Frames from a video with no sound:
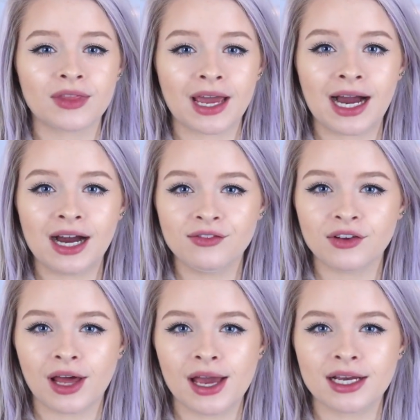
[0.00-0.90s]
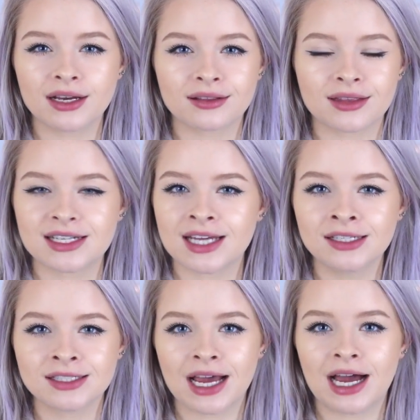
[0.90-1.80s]
They have they
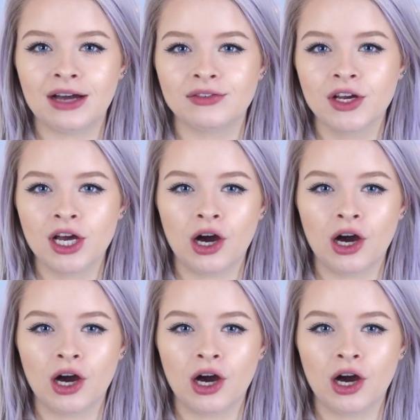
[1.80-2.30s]
tend to have